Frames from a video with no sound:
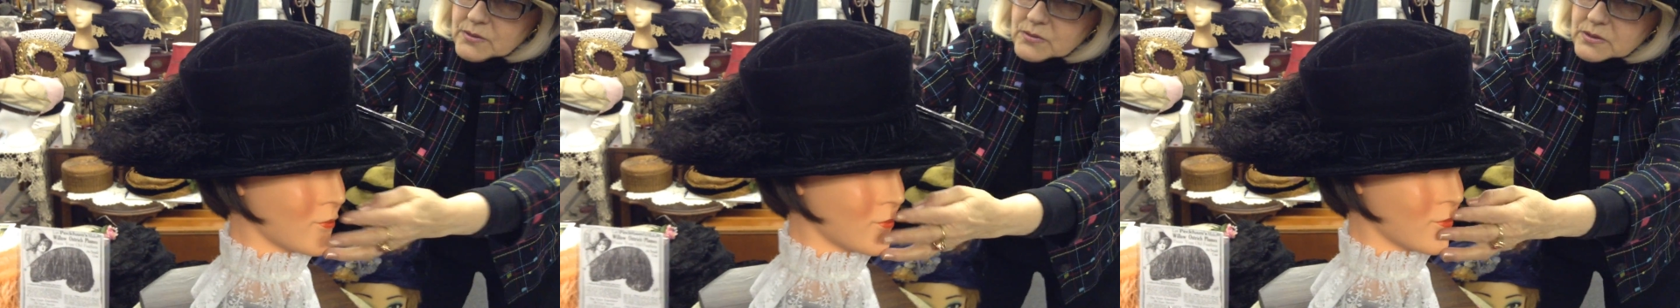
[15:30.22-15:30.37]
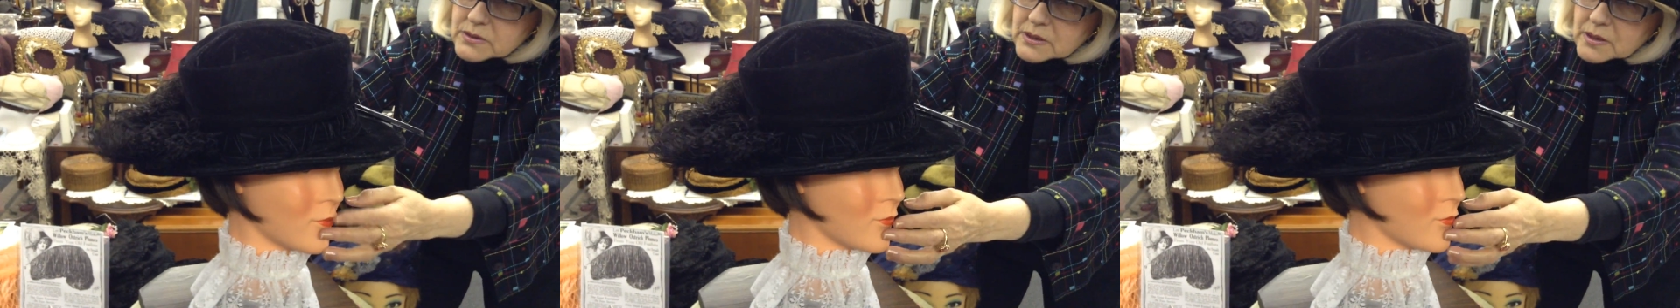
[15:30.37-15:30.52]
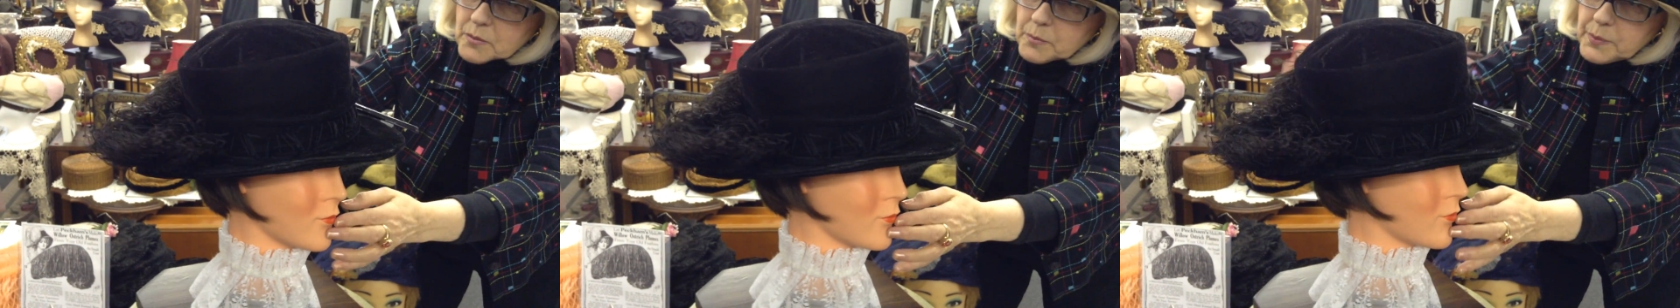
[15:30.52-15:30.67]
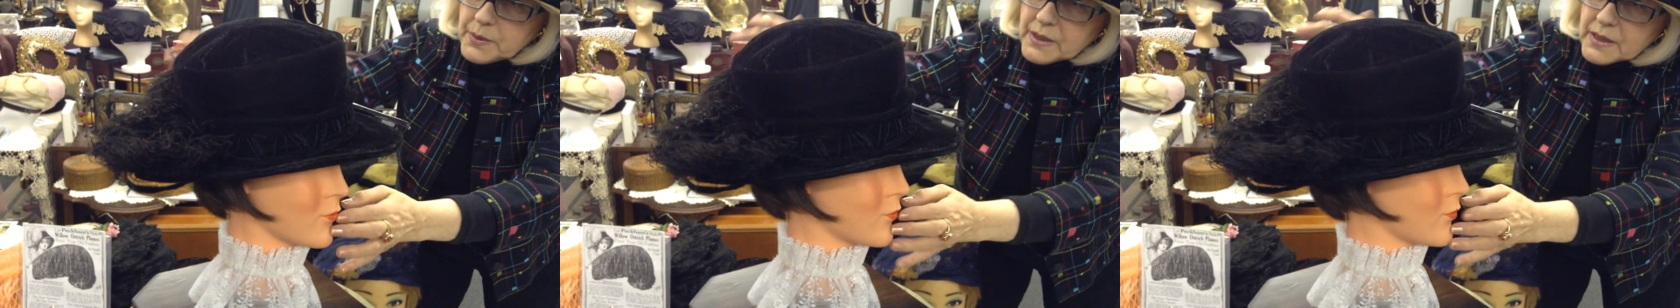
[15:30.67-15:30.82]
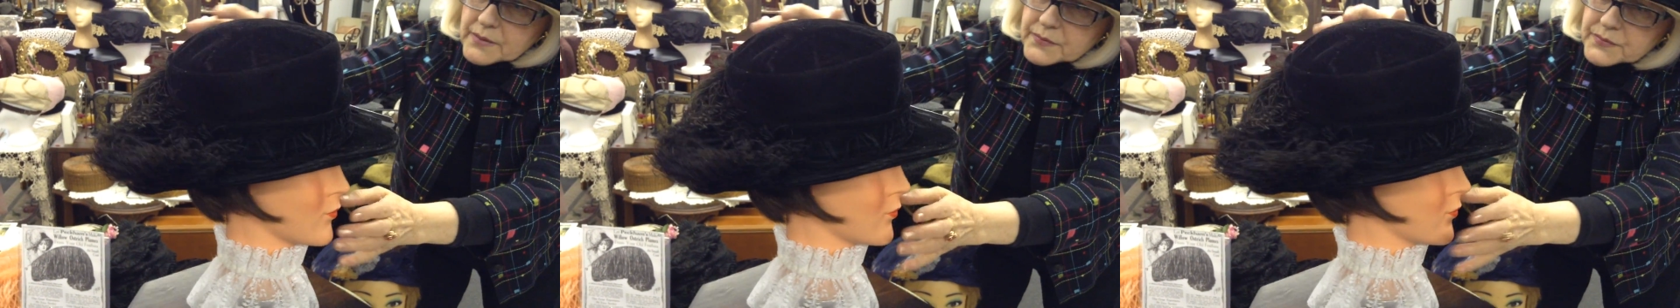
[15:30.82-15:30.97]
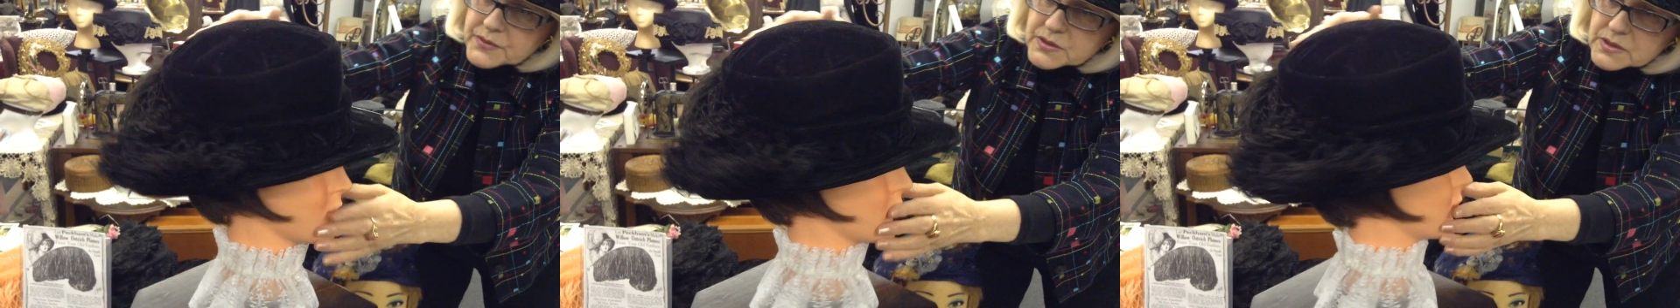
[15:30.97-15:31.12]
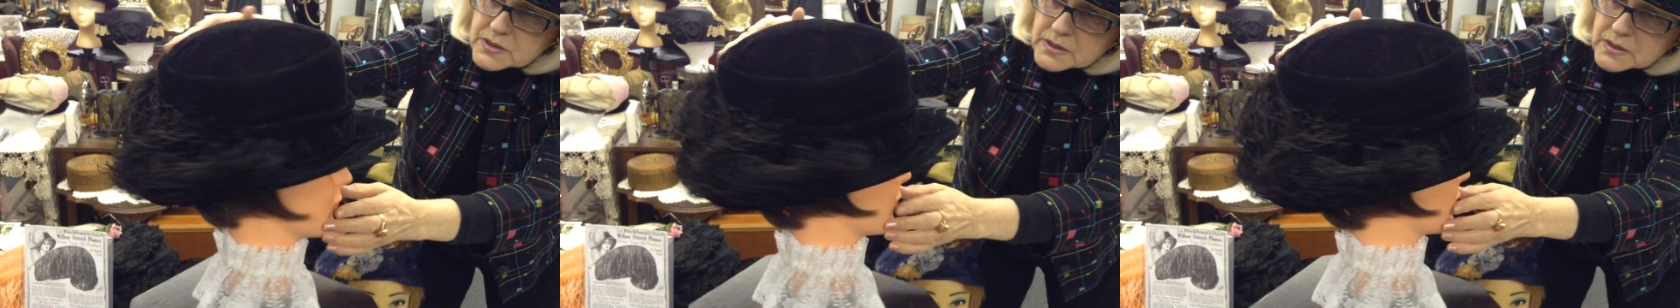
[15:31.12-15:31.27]
those little
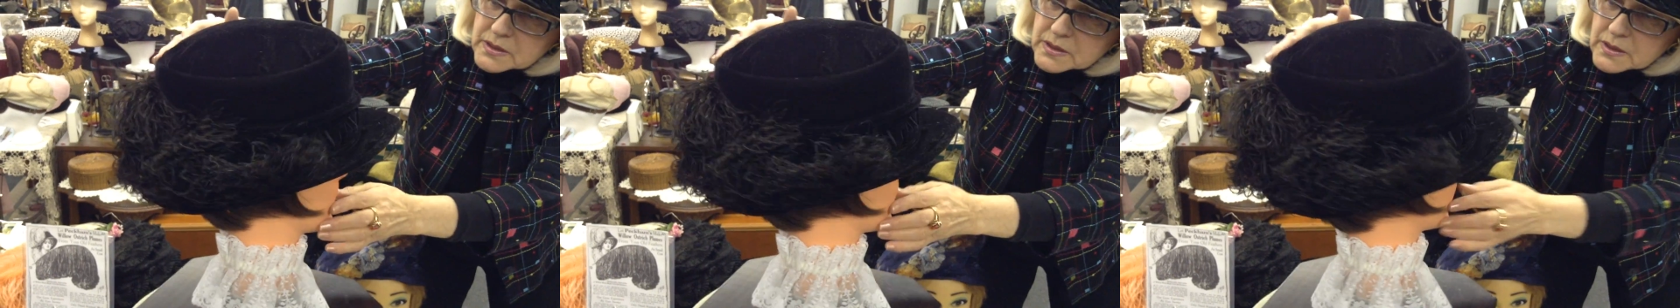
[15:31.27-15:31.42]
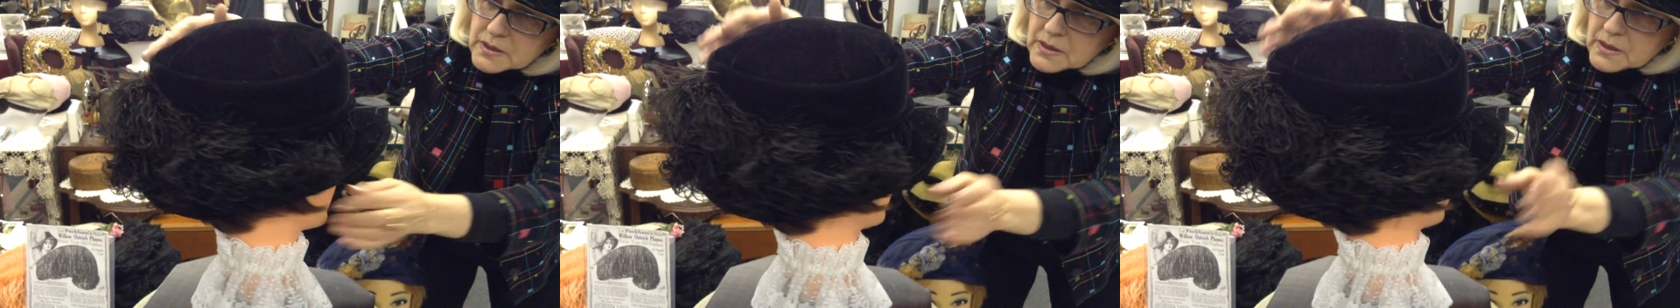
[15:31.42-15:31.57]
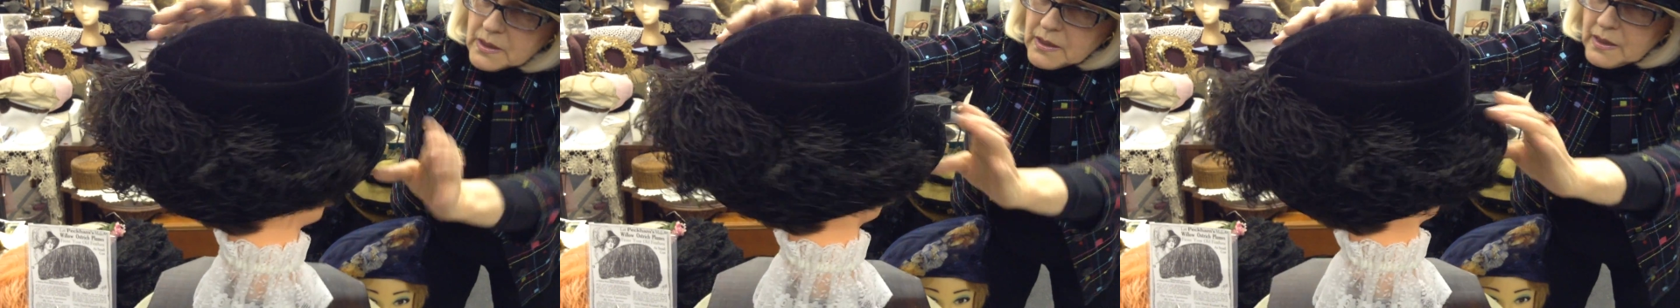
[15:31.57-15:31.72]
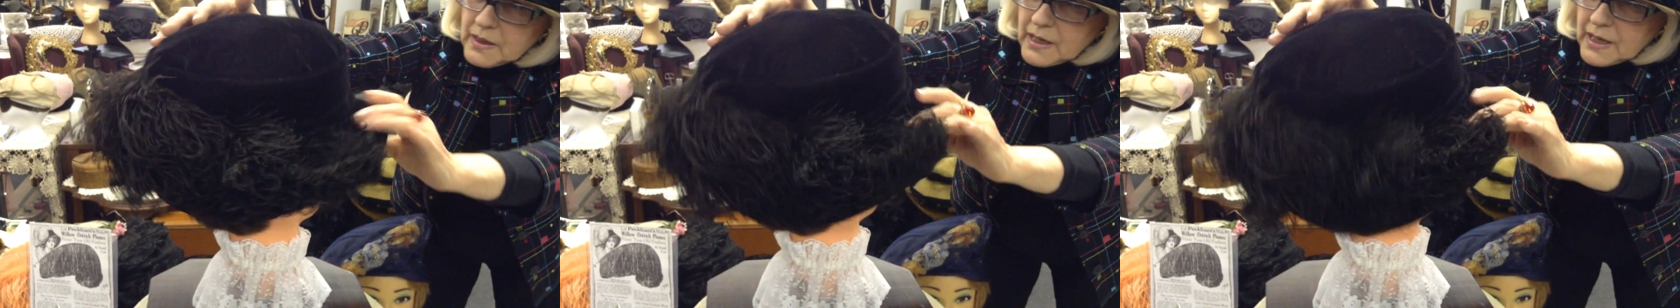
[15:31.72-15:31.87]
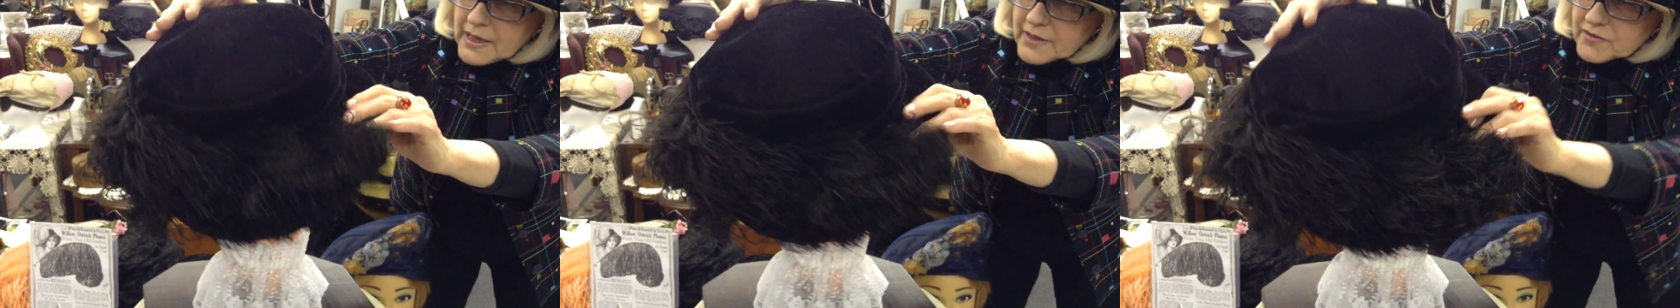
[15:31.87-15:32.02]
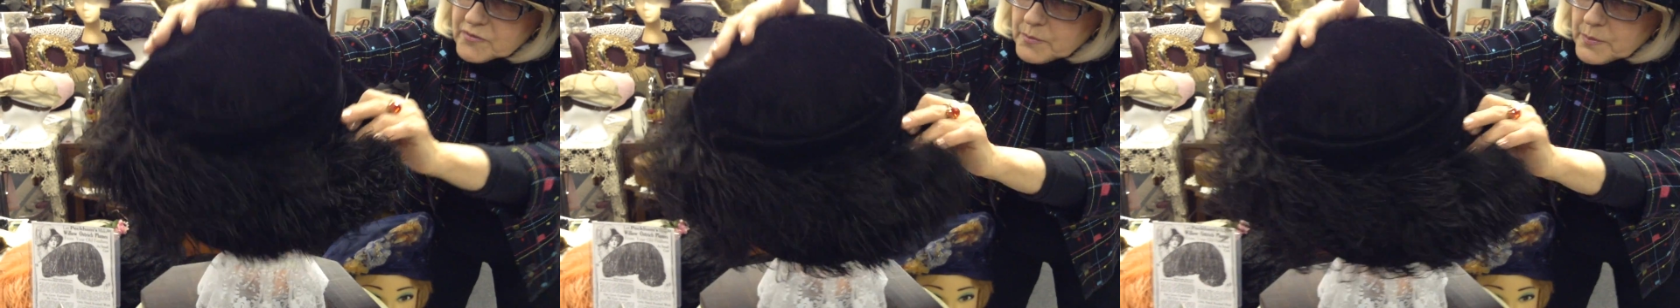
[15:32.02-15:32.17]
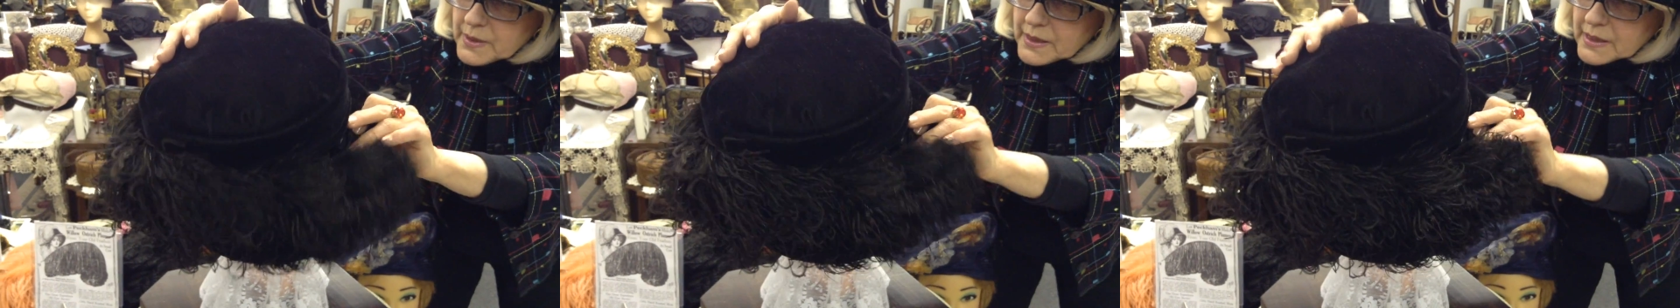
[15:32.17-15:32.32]
puffs
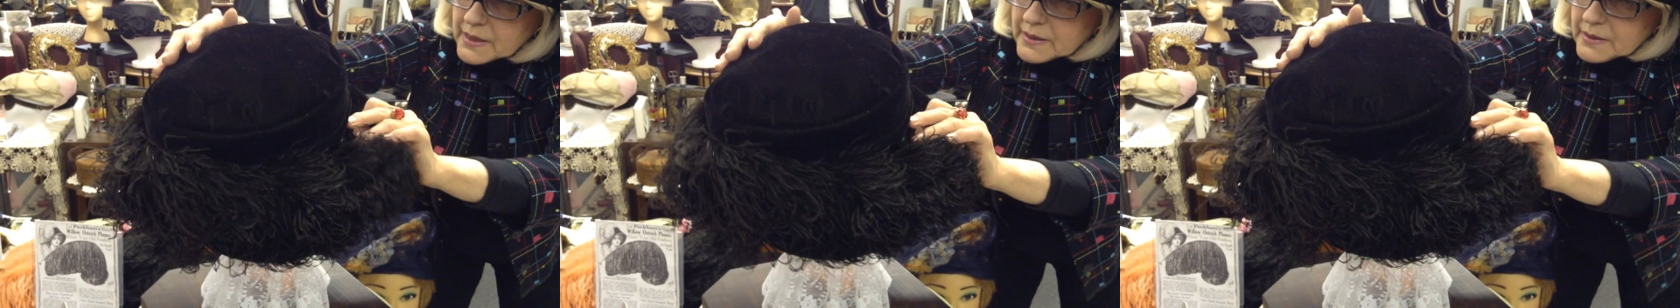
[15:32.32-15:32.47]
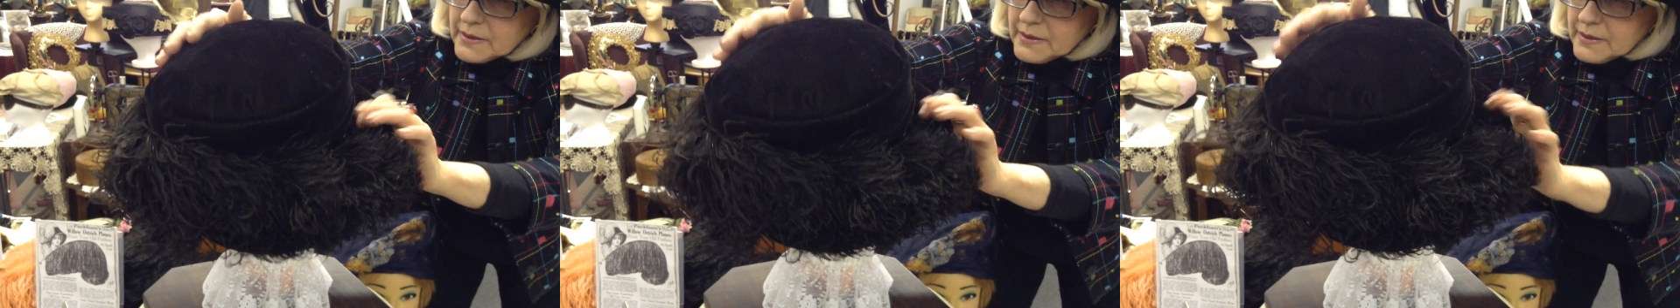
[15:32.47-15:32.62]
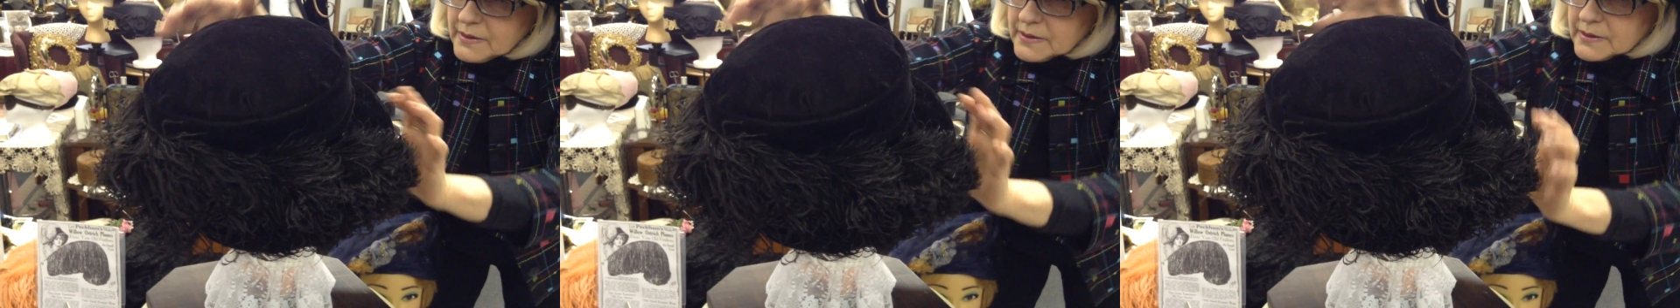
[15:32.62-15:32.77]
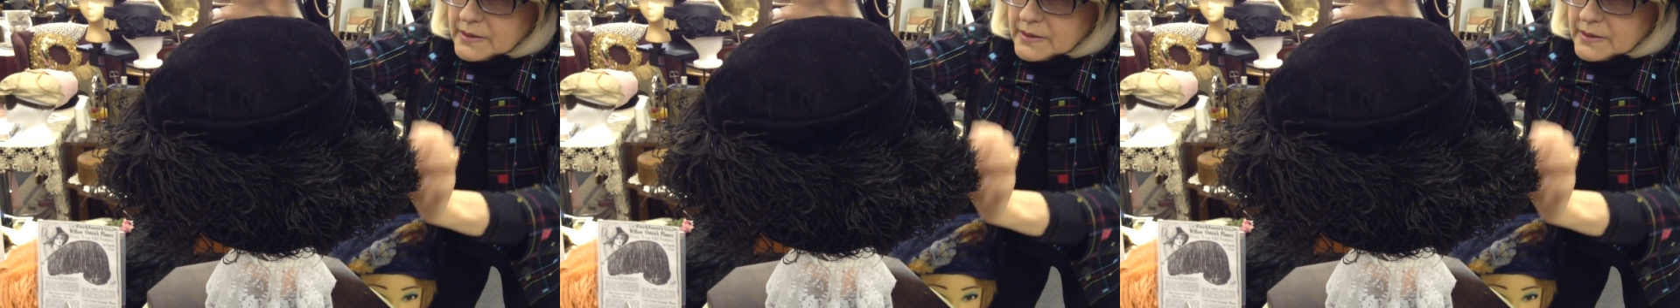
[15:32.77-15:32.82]
I've made